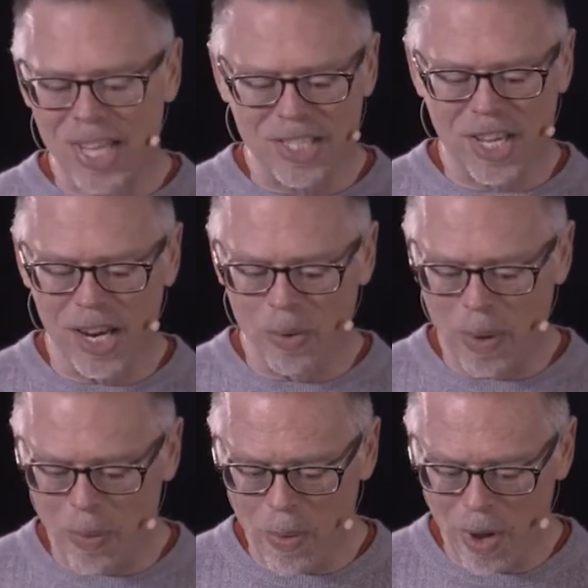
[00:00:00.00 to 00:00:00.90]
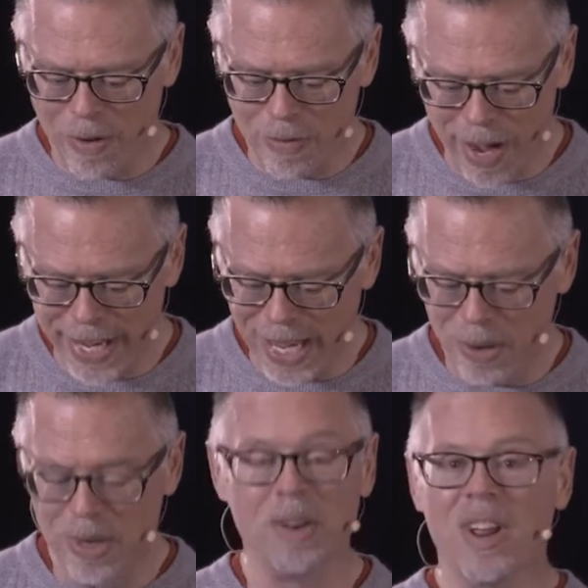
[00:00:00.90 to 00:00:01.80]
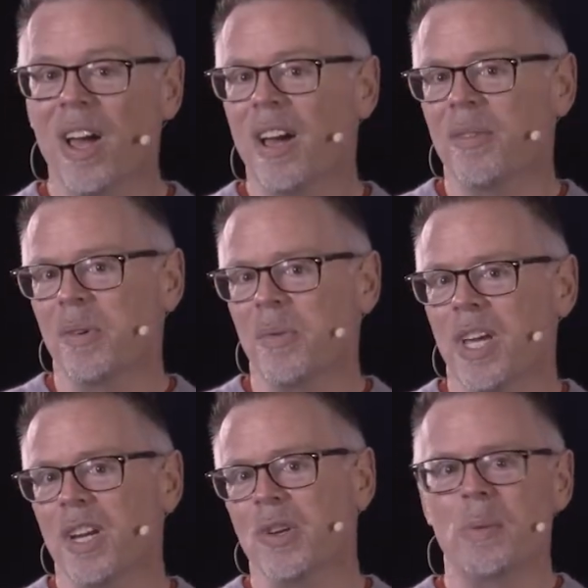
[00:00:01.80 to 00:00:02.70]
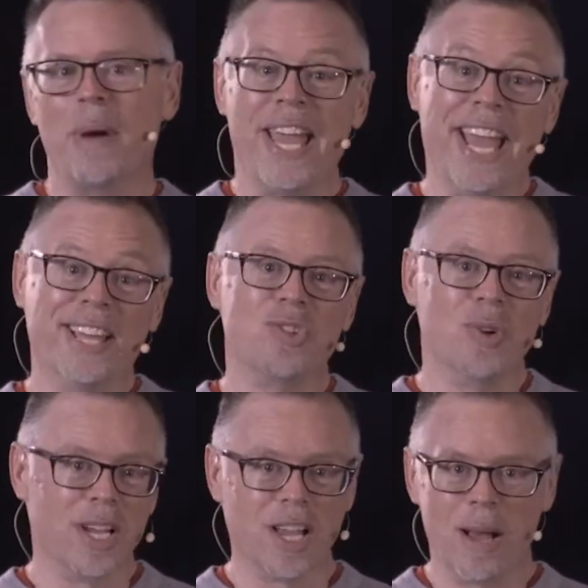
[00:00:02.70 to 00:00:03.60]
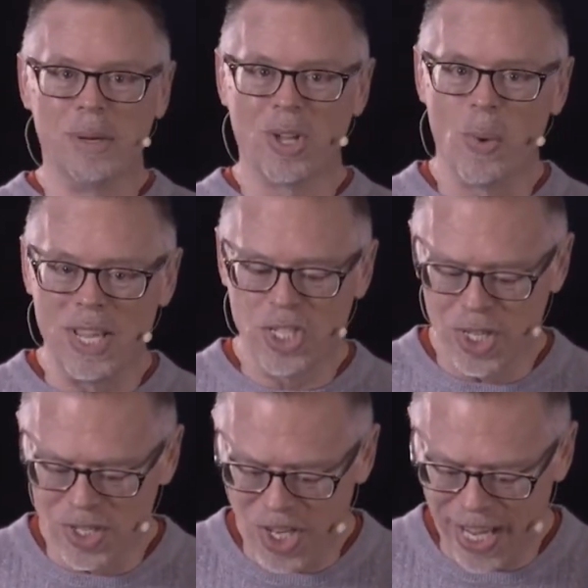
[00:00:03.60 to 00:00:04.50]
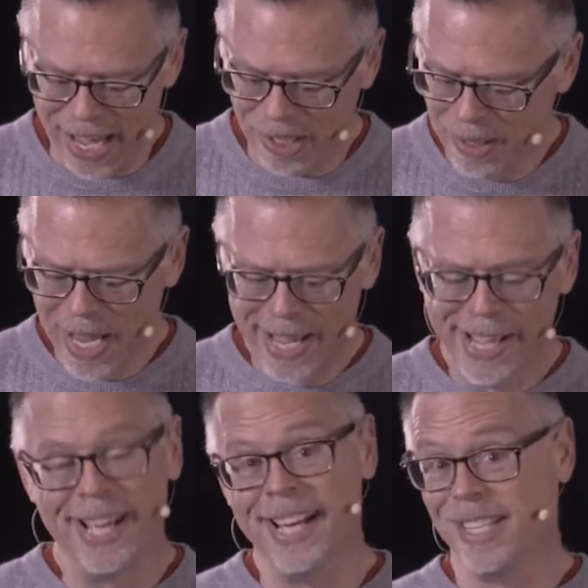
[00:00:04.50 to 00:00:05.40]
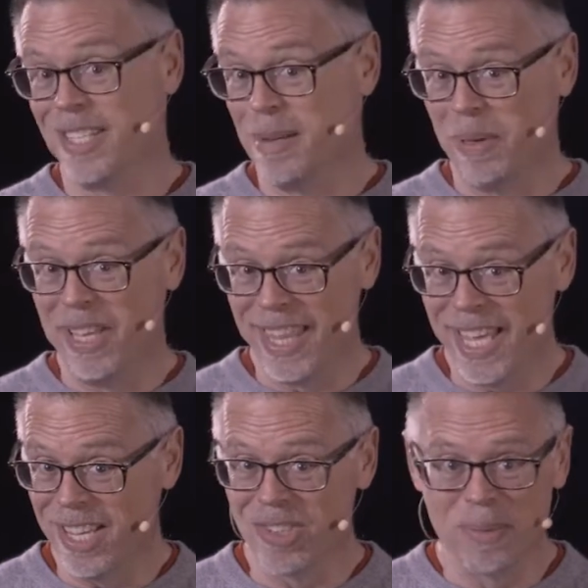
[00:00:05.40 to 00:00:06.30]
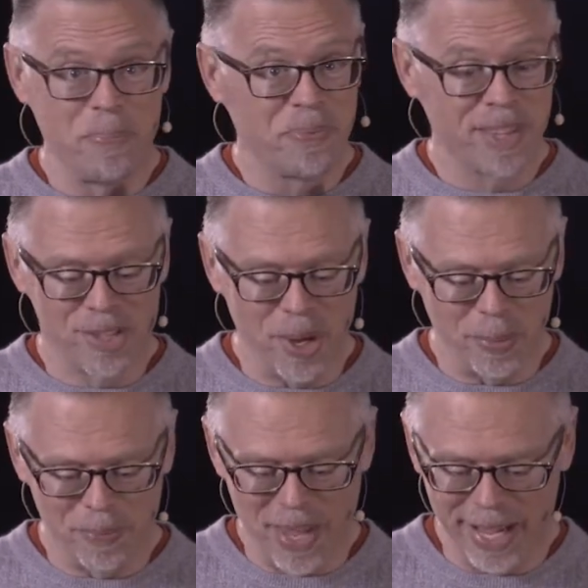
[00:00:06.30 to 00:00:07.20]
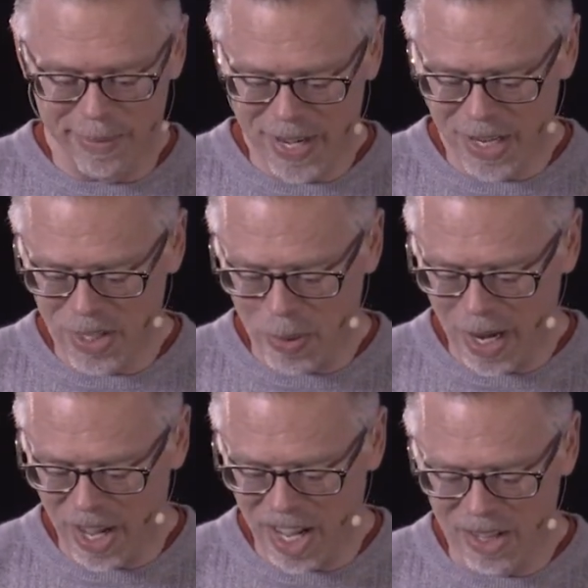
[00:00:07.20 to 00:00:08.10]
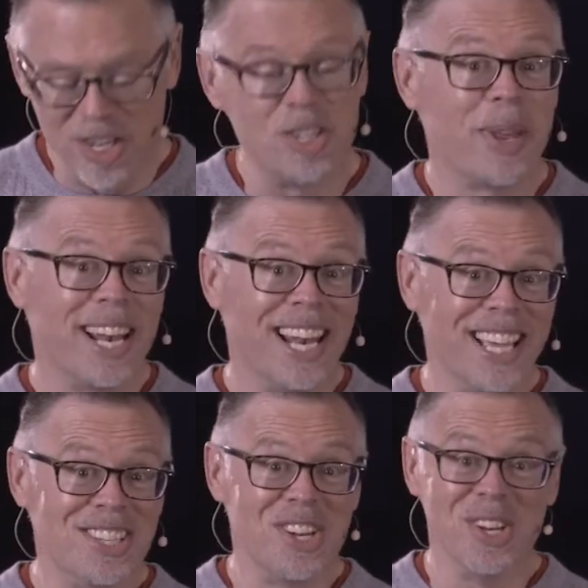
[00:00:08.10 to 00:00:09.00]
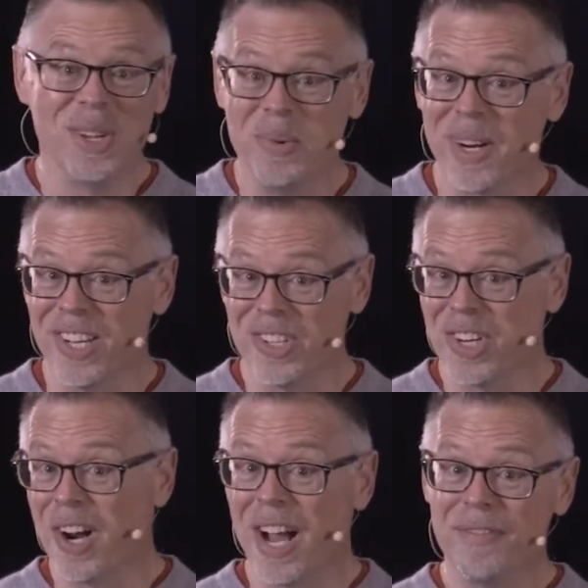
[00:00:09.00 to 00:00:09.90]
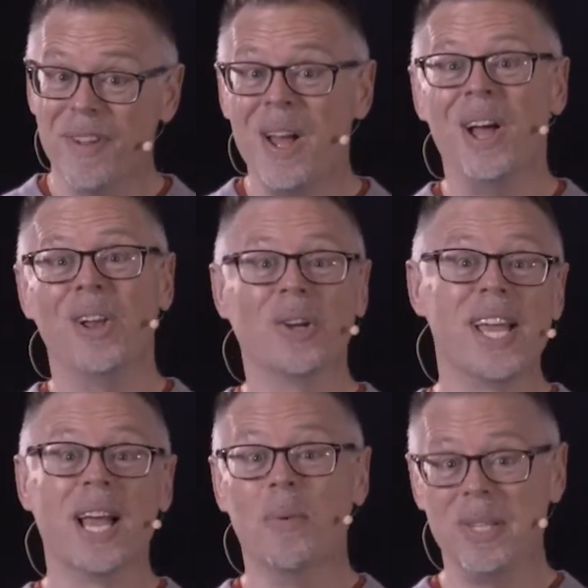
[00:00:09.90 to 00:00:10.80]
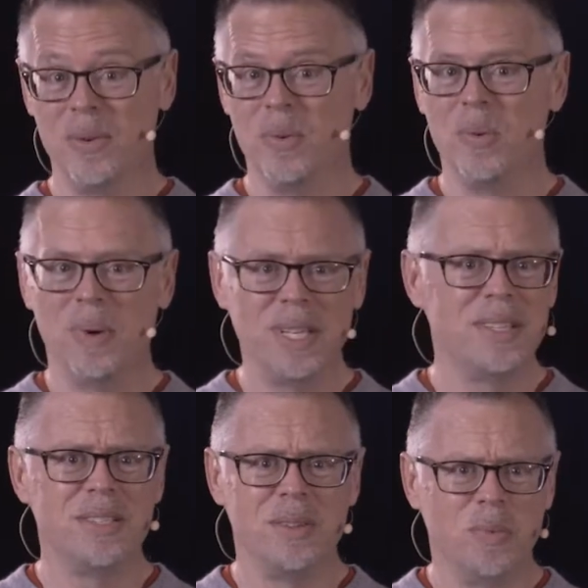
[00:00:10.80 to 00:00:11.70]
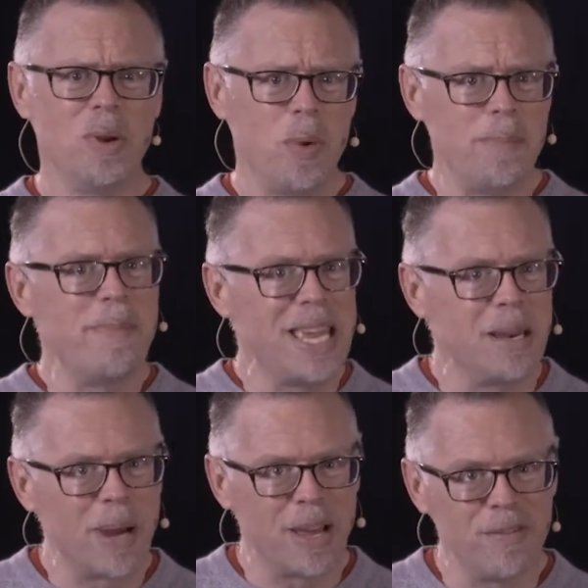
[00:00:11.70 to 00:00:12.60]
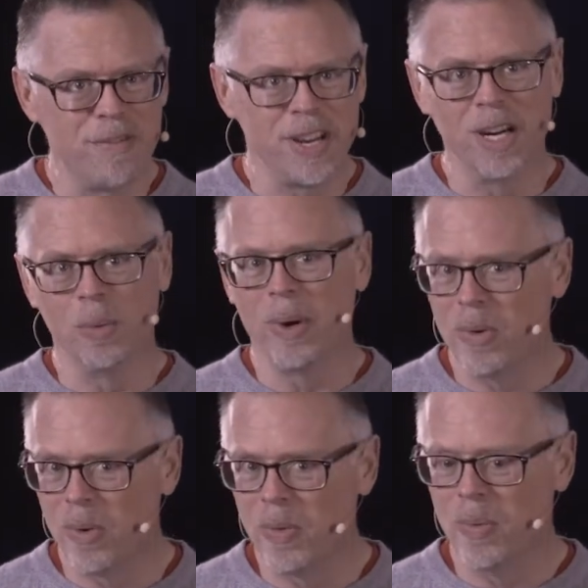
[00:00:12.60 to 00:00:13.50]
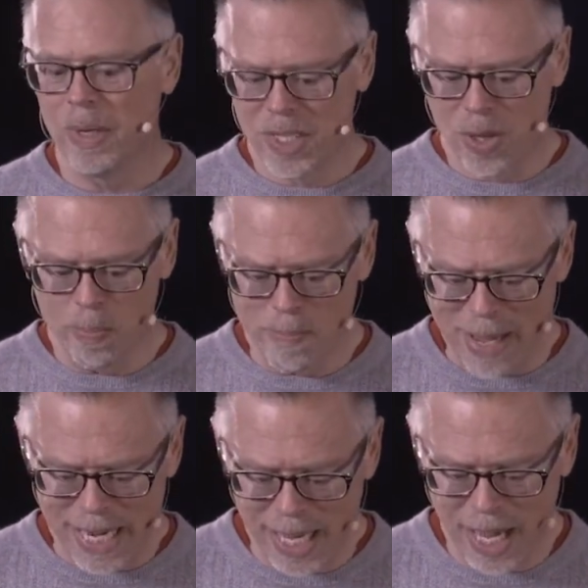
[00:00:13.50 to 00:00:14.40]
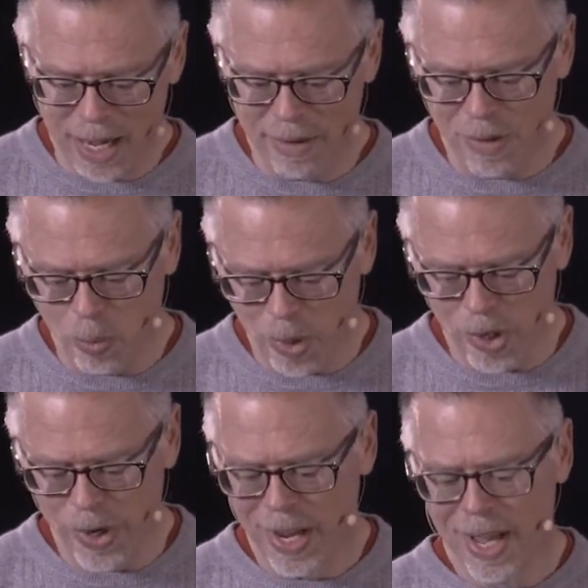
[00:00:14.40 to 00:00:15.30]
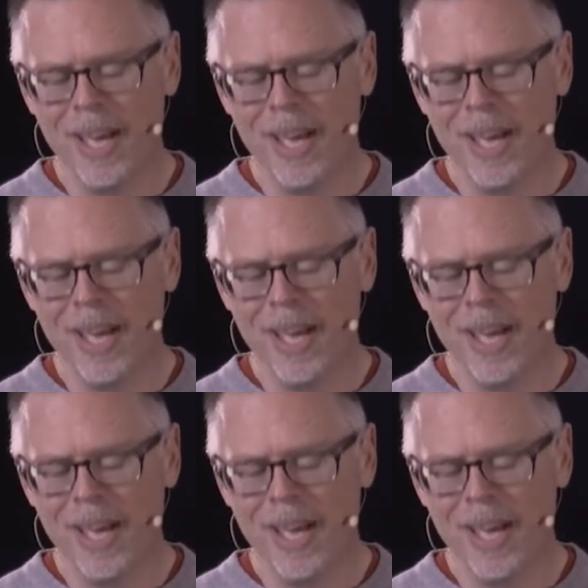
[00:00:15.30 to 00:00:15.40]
That's kind of what we want to find out. And we're going to do it by answering a couple of questions together. Simply these. So here's what I'd like us to do. We're going to start off looking at what do we mean by fear? What's the meaning of the word?